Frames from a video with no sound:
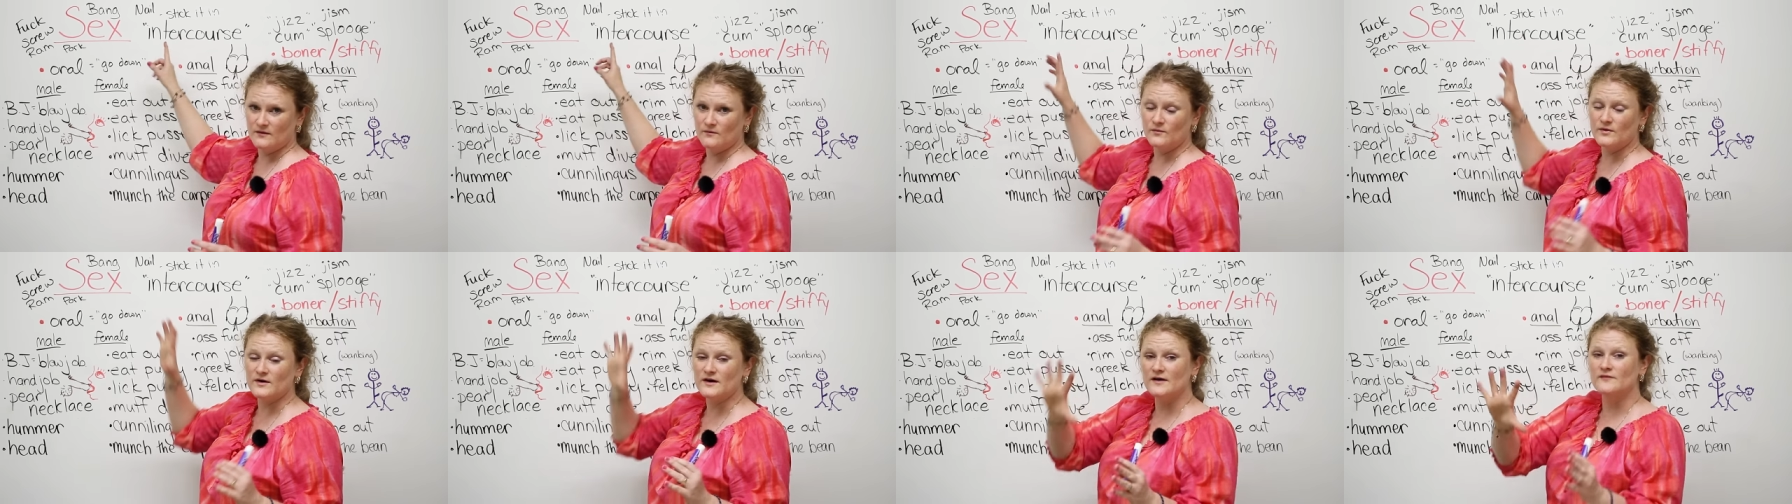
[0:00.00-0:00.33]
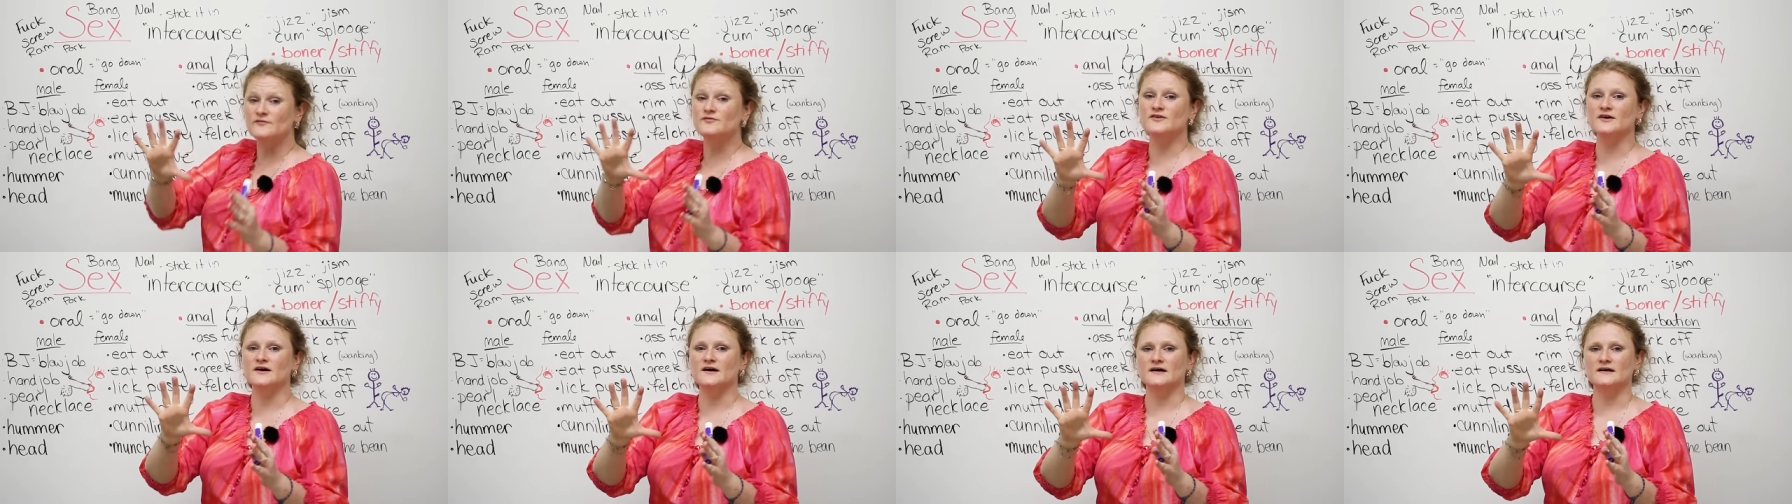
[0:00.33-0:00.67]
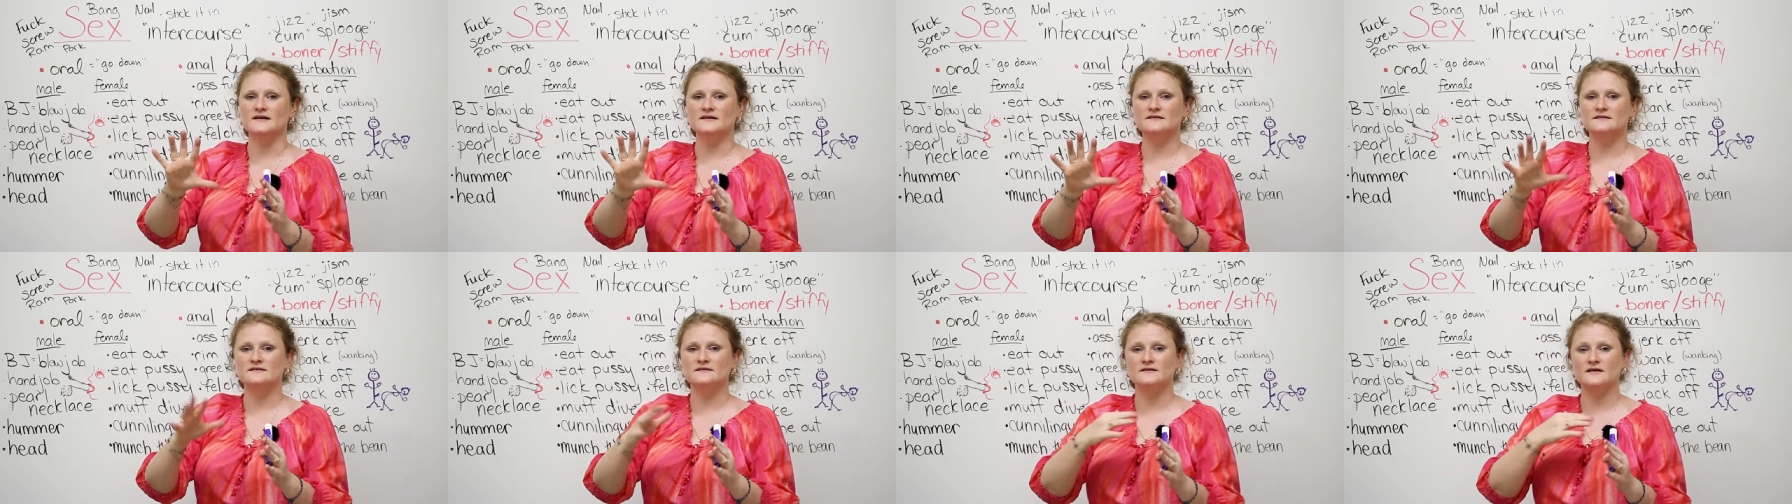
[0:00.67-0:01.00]
What I've
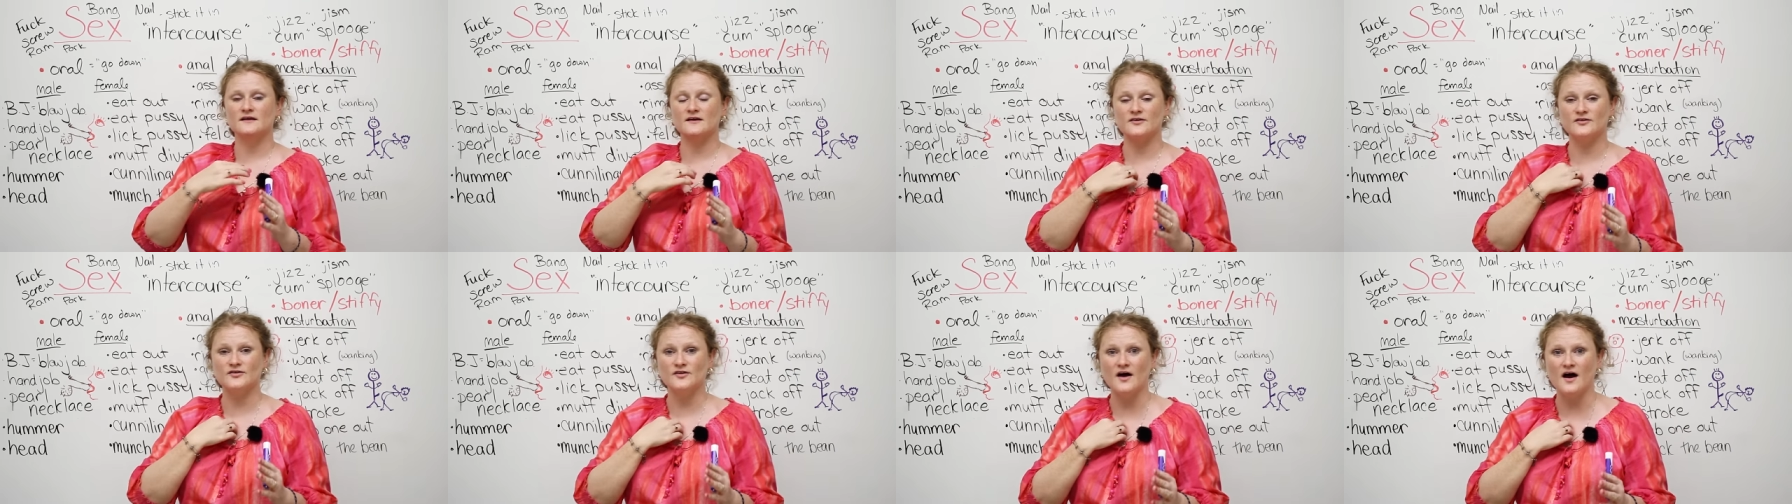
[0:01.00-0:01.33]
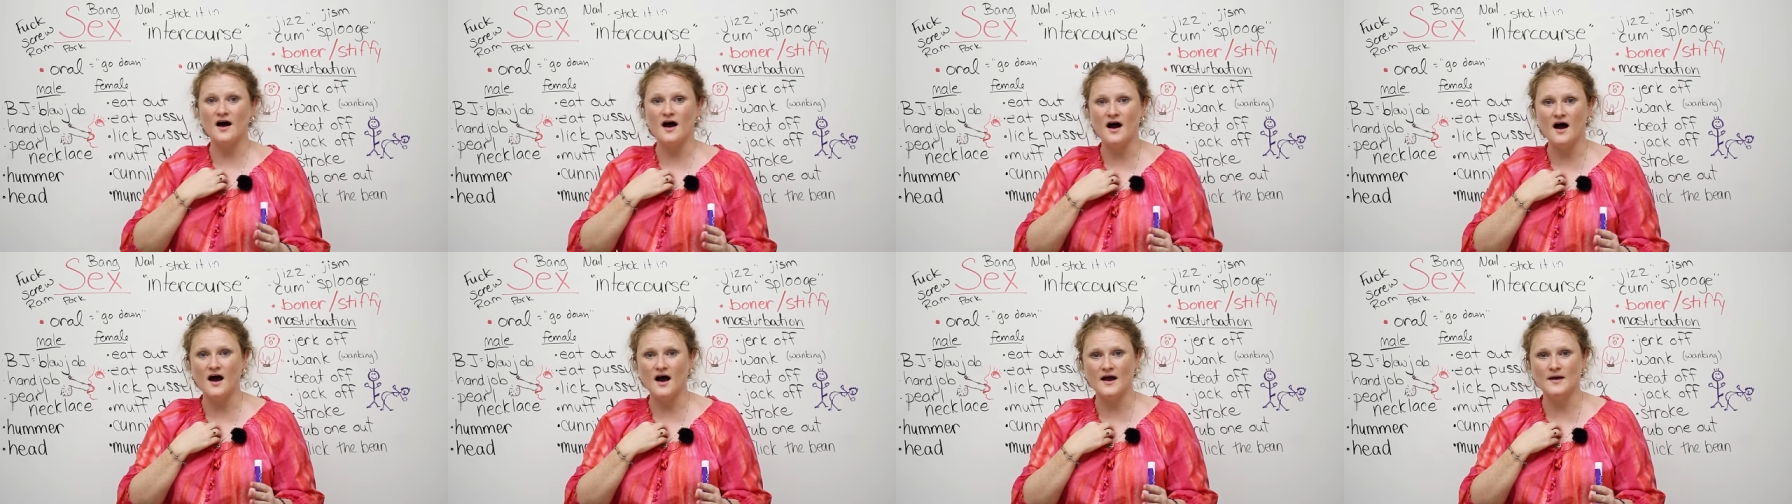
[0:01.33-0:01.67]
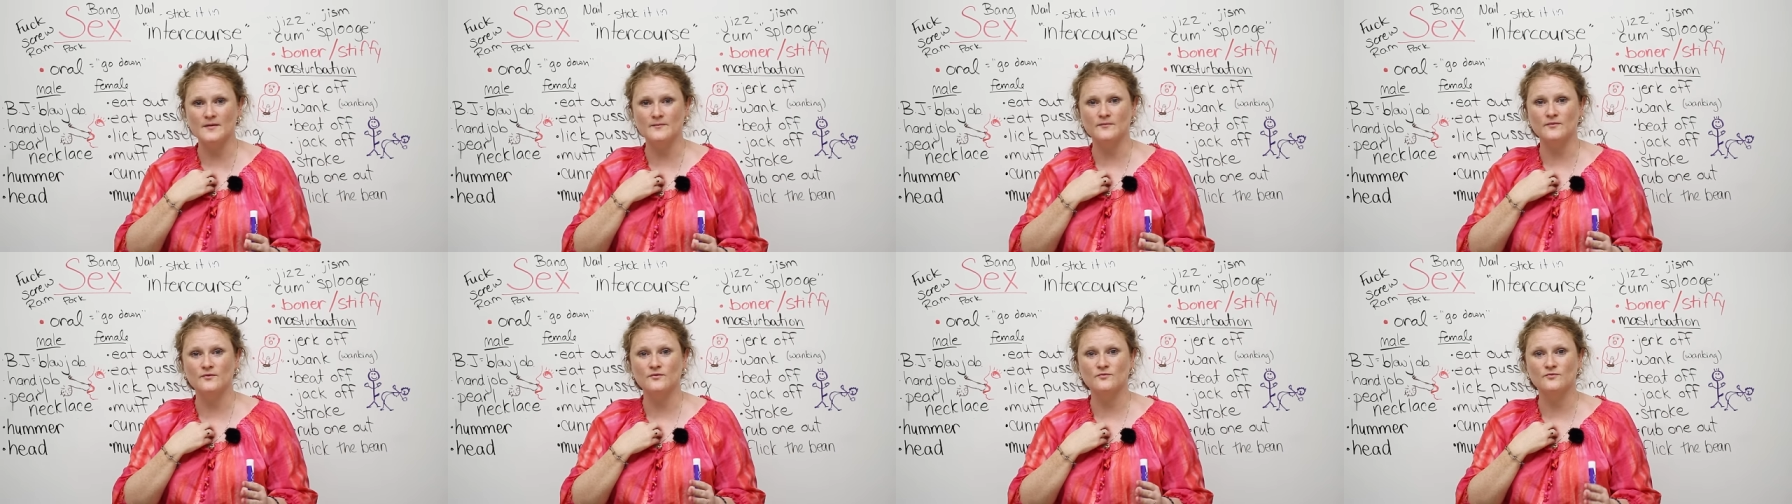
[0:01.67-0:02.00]
done, because
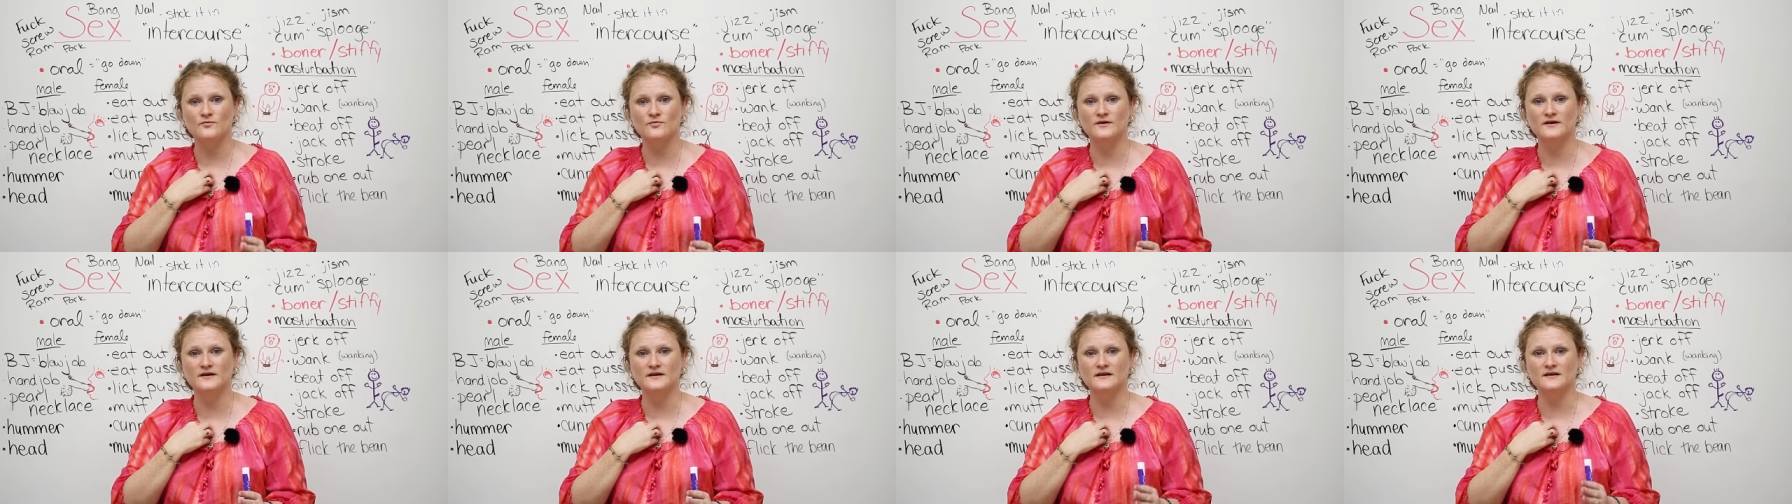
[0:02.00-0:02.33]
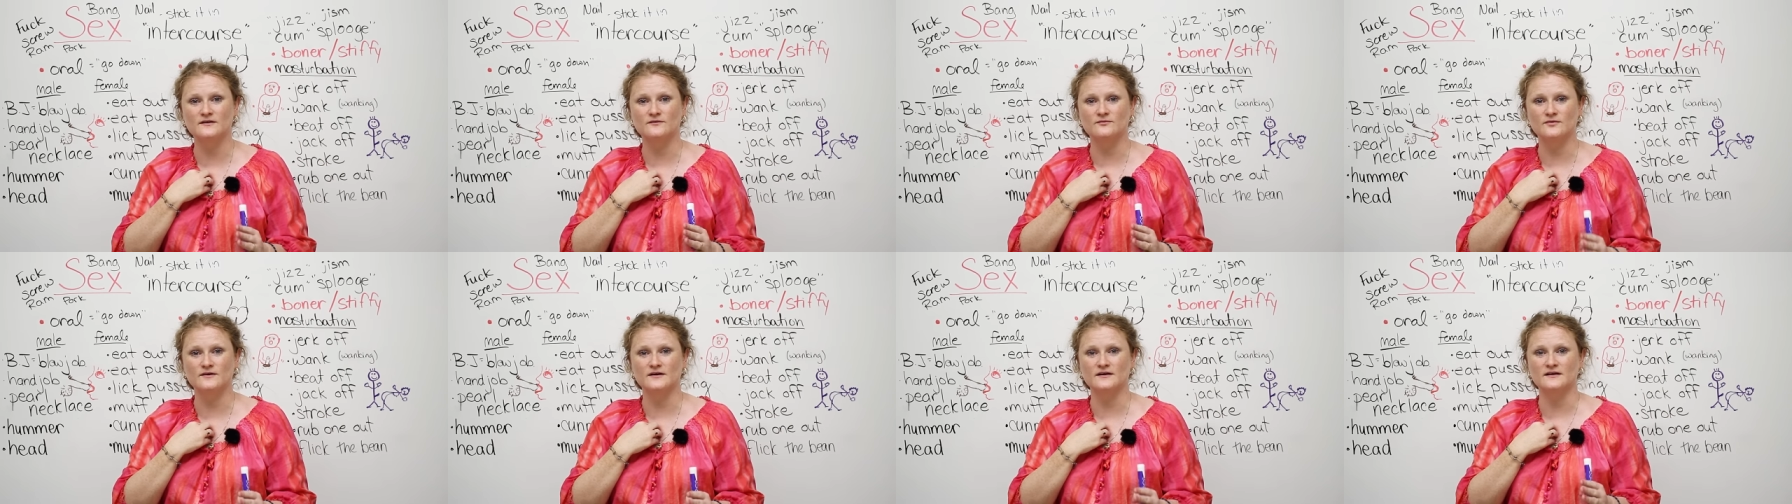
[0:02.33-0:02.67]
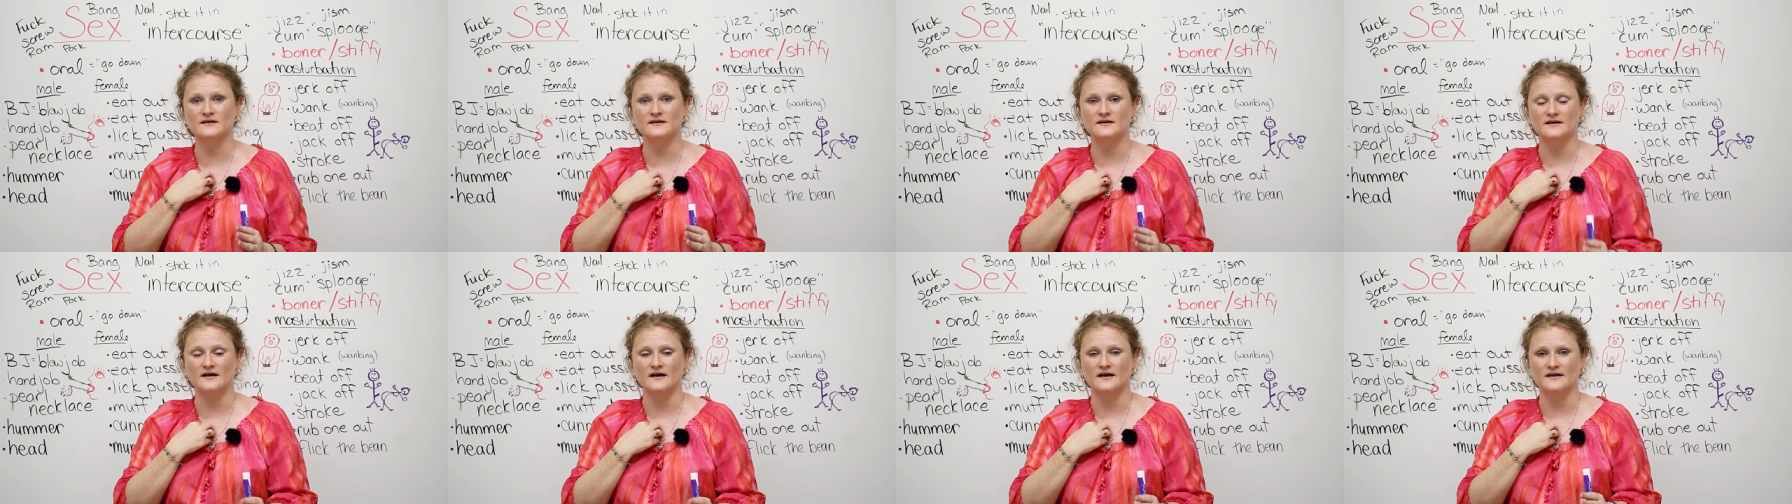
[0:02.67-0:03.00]
I'm really,
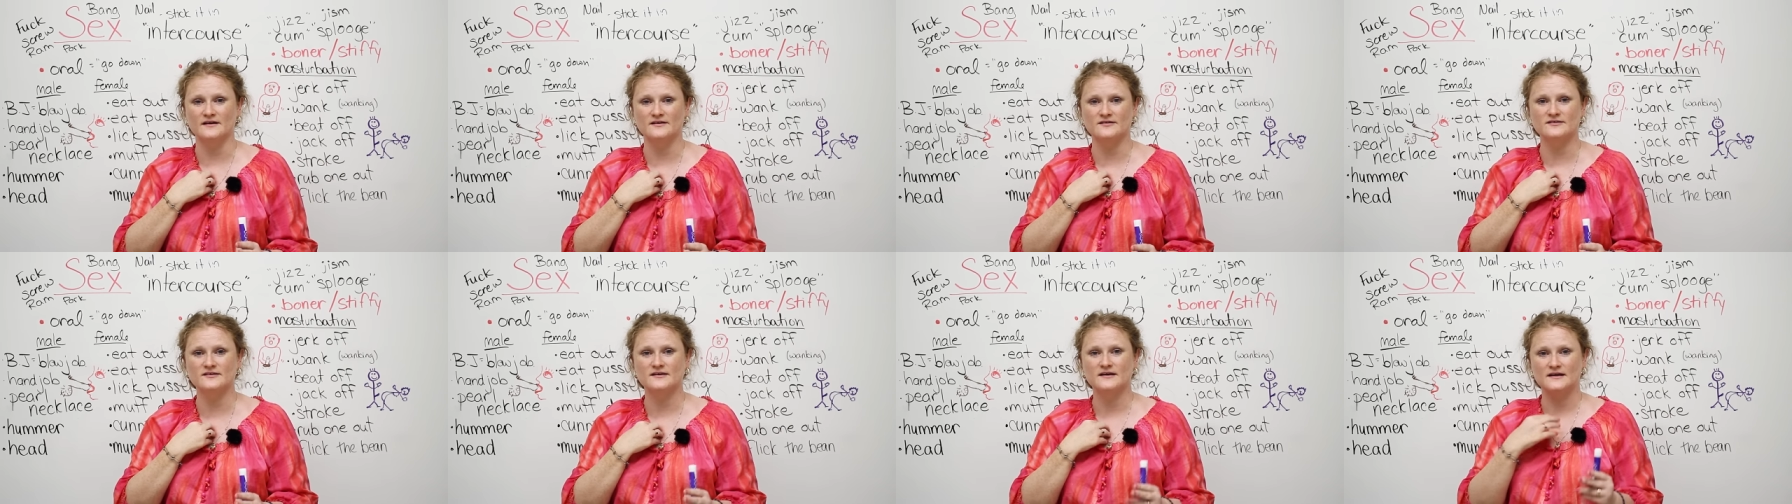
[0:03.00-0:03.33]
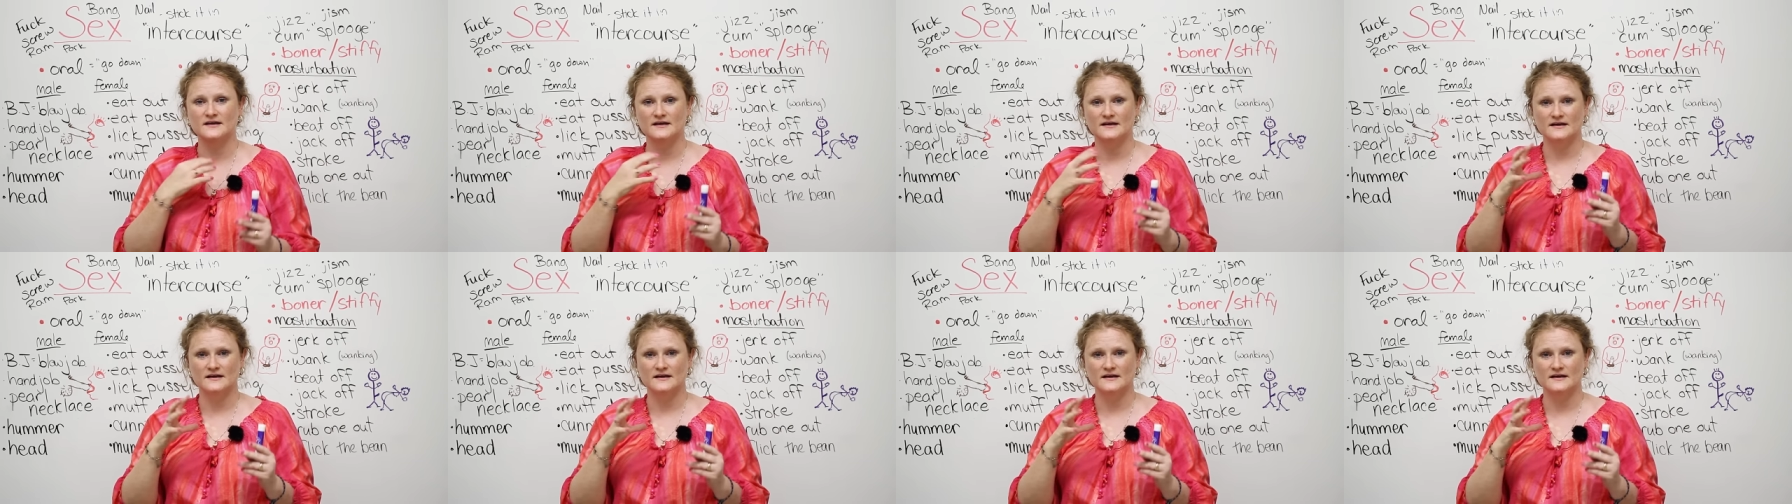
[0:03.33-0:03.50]
really nice,